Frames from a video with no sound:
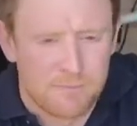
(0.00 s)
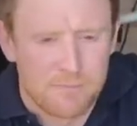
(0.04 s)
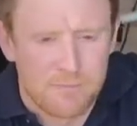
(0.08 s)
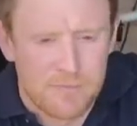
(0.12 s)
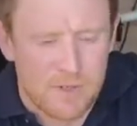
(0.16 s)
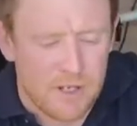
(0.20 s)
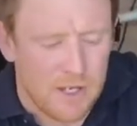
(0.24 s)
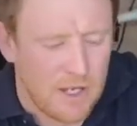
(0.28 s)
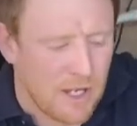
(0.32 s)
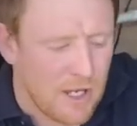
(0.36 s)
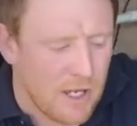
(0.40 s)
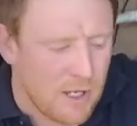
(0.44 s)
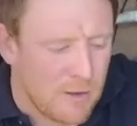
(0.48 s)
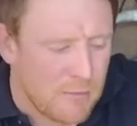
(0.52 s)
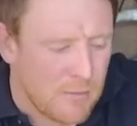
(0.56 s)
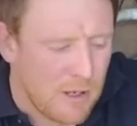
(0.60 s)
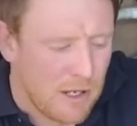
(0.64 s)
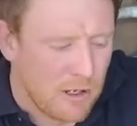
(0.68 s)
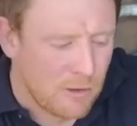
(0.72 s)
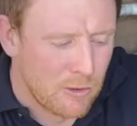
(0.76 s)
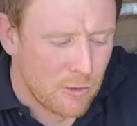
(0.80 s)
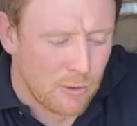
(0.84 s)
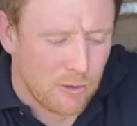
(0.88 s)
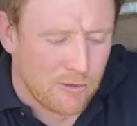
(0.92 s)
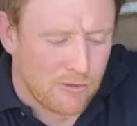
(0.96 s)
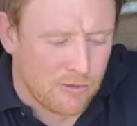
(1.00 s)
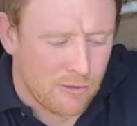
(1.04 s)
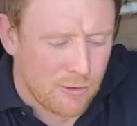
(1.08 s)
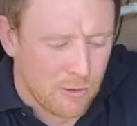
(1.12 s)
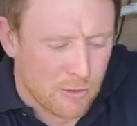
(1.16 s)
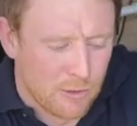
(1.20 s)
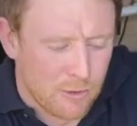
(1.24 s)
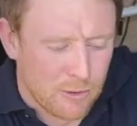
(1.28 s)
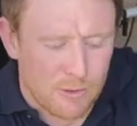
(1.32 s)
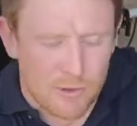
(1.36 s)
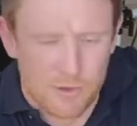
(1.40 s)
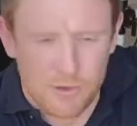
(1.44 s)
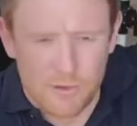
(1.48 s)
I'll go
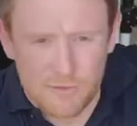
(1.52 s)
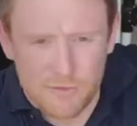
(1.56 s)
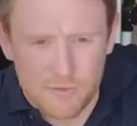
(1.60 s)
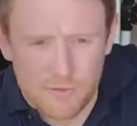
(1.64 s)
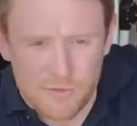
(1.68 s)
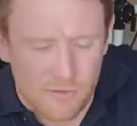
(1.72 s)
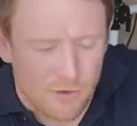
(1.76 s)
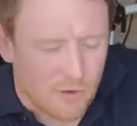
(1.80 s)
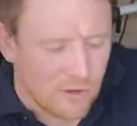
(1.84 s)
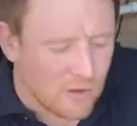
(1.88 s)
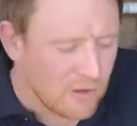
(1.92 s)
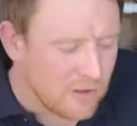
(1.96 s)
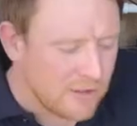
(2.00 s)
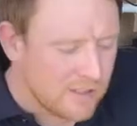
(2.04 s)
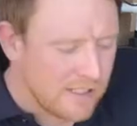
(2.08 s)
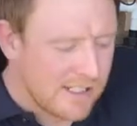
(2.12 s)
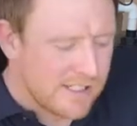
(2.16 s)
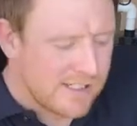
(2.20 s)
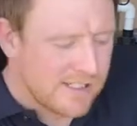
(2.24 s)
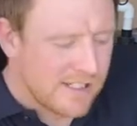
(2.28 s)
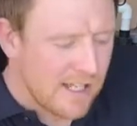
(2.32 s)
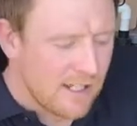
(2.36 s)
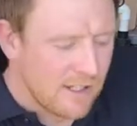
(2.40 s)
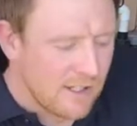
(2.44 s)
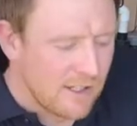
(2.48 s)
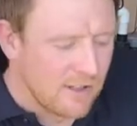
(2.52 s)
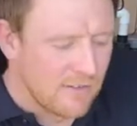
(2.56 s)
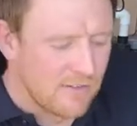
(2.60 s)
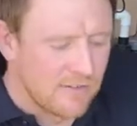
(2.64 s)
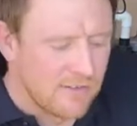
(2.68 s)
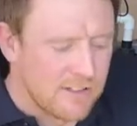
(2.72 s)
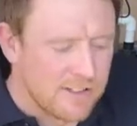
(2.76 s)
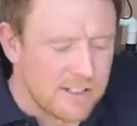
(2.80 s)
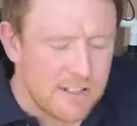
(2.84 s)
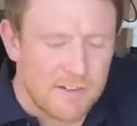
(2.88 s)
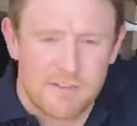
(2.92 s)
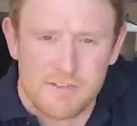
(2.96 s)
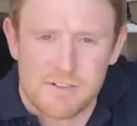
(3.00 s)
through full detail of the
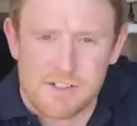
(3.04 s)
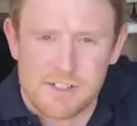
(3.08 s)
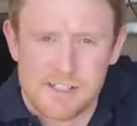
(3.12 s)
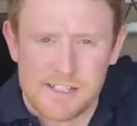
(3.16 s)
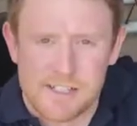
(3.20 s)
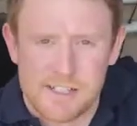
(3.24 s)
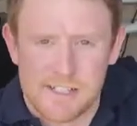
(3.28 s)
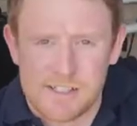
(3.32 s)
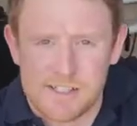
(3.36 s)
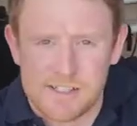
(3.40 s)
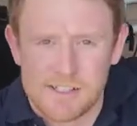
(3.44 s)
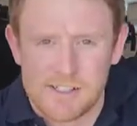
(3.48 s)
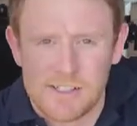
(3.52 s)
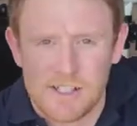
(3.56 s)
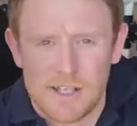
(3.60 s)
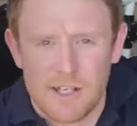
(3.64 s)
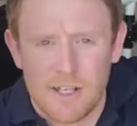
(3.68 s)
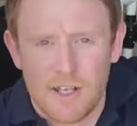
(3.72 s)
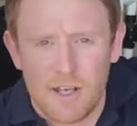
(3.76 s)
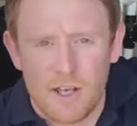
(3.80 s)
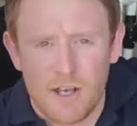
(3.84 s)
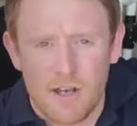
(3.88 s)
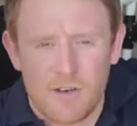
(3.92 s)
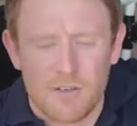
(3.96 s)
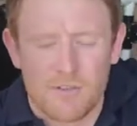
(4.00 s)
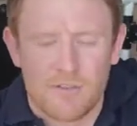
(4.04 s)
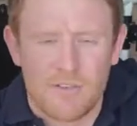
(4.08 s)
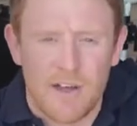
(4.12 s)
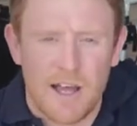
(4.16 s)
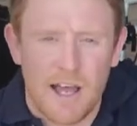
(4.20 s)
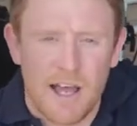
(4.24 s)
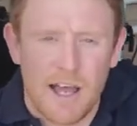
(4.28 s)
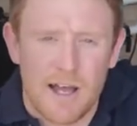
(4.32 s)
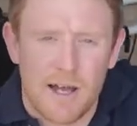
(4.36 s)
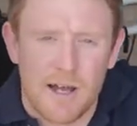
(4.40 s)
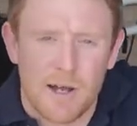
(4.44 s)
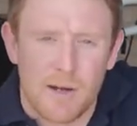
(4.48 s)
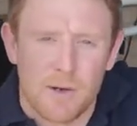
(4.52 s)
differences of
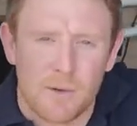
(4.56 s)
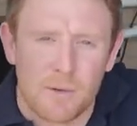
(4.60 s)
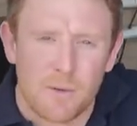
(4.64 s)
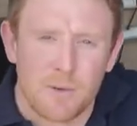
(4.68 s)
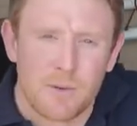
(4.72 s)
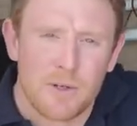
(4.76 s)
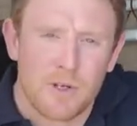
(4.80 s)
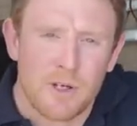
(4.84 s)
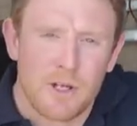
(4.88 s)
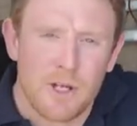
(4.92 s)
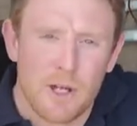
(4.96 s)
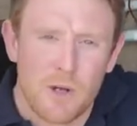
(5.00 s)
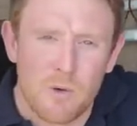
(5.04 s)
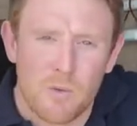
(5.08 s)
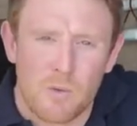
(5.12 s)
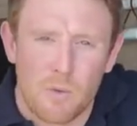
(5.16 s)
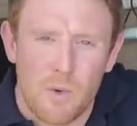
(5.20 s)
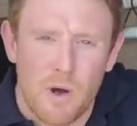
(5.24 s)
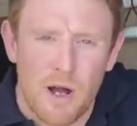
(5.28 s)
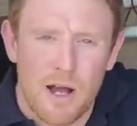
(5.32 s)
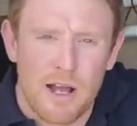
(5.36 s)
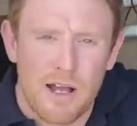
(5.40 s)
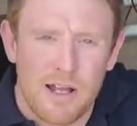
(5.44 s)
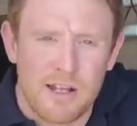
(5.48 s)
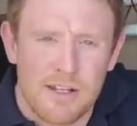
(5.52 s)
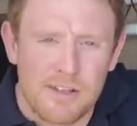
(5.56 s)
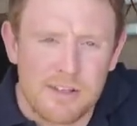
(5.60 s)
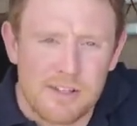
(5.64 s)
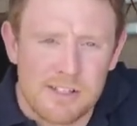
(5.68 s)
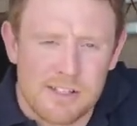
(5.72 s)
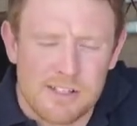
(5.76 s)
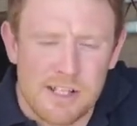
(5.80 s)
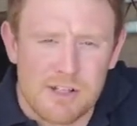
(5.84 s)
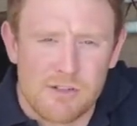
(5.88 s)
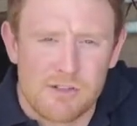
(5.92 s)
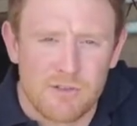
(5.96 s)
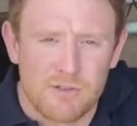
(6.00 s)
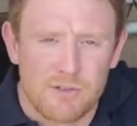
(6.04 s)
how and why the
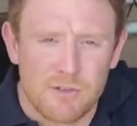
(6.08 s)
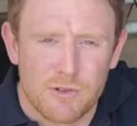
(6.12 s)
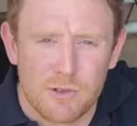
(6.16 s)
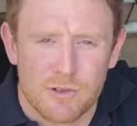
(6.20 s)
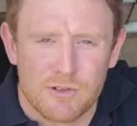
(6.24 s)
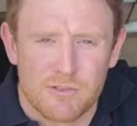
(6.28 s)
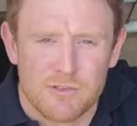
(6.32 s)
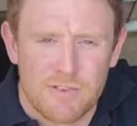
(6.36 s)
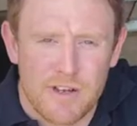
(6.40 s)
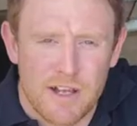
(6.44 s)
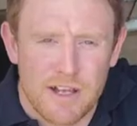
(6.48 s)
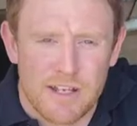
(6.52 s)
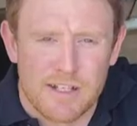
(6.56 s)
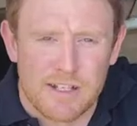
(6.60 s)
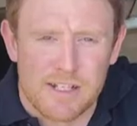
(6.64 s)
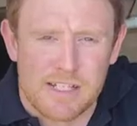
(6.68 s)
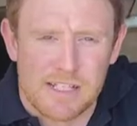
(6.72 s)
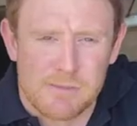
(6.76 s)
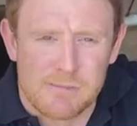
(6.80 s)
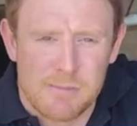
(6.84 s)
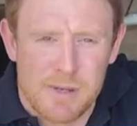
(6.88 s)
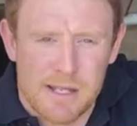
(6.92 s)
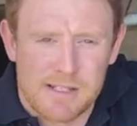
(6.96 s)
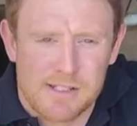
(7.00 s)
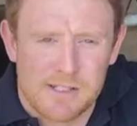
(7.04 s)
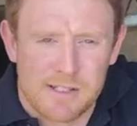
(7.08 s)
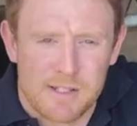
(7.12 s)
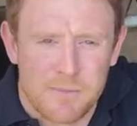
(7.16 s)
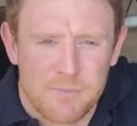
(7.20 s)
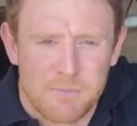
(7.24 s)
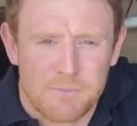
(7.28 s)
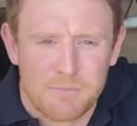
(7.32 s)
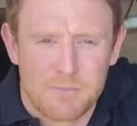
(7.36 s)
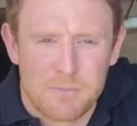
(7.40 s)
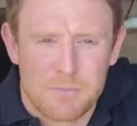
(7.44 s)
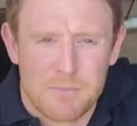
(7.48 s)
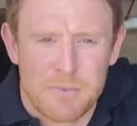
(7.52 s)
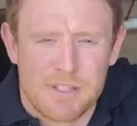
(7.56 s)
centrifugal fan is better.
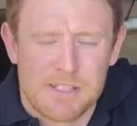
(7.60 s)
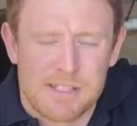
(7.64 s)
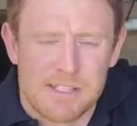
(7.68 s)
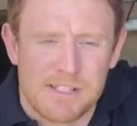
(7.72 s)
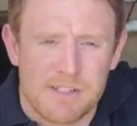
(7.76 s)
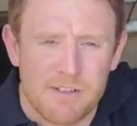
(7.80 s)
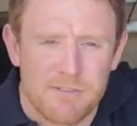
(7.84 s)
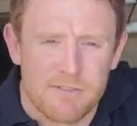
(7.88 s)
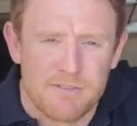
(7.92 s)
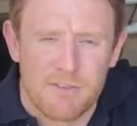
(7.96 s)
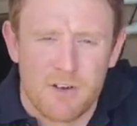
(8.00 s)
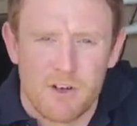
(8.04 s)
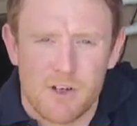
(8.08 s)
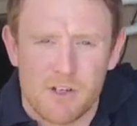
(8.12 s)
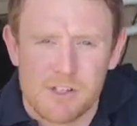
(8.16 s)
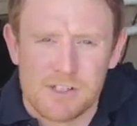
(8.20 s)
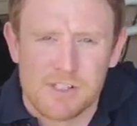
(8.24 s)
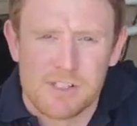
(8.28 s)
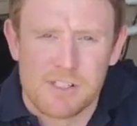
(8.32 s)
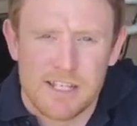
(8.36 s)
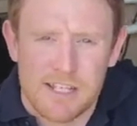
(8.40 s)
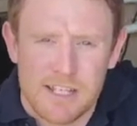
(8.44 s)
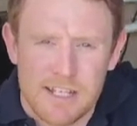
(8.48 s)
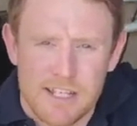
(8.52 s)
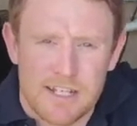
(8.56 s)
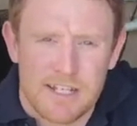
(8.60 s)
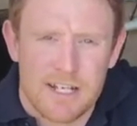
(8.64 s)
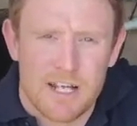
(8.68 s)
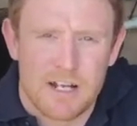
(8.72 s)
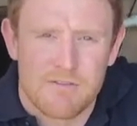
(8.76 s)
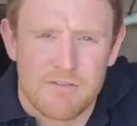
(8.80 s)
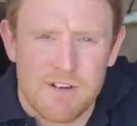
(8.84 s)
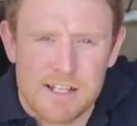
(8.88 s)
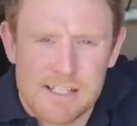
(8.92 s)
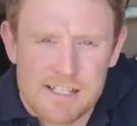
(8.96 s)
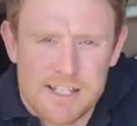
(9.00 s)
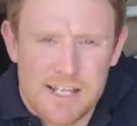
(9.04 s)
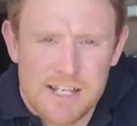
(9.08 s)
But this is the first in a
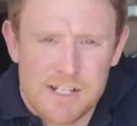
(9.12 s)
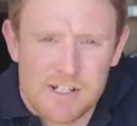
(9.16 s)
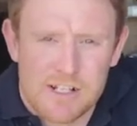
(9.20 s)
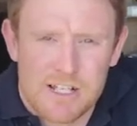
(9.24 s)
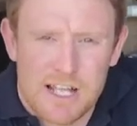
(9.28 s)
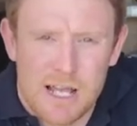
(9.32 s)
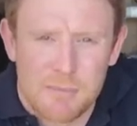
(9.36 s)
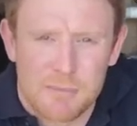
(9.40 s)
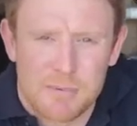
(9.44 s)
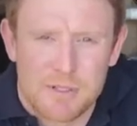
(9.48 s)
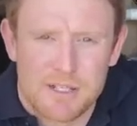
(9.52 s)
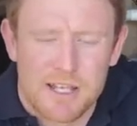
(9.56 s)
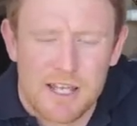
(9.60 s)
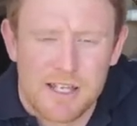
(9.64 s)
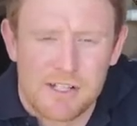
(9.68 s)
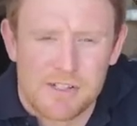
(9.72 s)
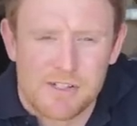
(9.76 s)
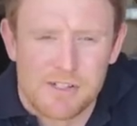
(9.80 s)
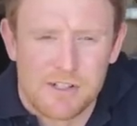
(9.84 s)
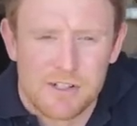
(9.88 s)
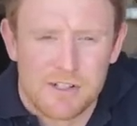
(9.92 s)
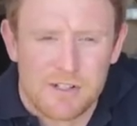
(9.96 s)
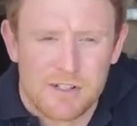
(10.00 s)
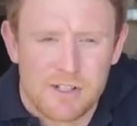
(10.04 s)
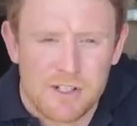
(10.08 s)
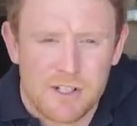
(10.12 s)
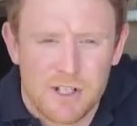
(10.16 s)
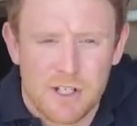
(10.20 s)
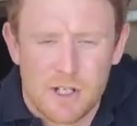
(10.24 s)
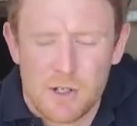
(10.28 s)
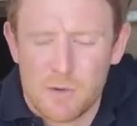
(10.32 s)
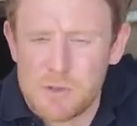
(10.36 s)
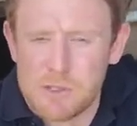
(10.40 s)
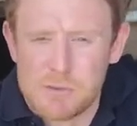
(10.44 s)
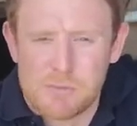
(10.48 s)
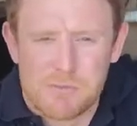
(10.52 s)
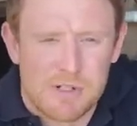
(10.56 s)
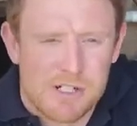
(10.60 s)
residential application,
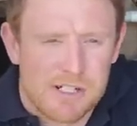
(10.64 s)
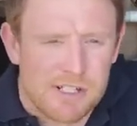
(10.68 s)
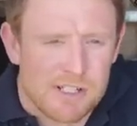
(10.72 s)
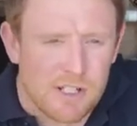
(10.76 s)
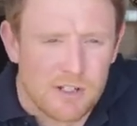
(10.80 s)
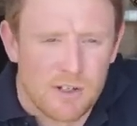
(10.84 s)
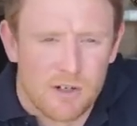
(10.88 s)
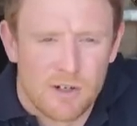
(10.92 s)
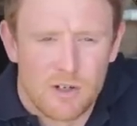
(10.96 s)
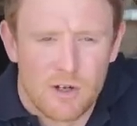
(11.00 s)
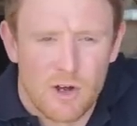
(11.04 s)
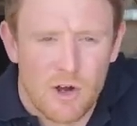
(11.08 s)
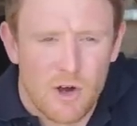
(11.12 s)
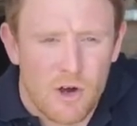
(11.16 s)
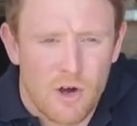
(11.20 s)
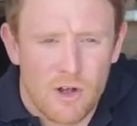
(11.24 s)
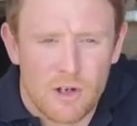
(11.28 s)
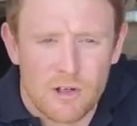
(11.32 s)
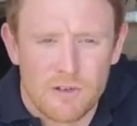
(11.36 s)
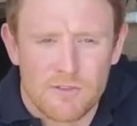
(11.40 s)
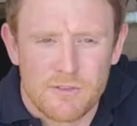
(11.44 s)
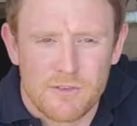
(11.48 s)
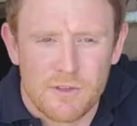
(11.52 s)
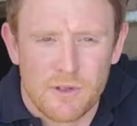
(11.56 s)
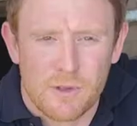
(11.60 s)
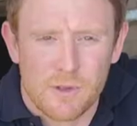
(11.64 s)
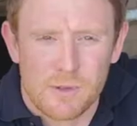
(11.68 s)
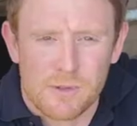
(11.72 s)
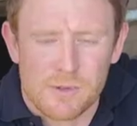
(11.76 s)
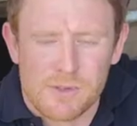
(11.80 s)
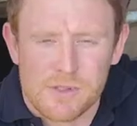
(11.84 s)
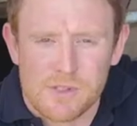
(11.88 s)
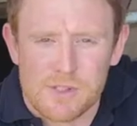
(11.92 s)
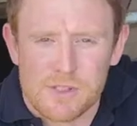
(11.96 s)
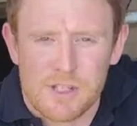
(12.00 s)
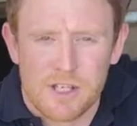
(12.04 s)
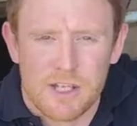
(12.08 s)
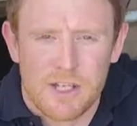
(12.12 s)
which brings along all of
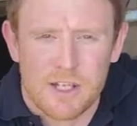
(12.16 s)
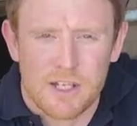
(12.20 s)
those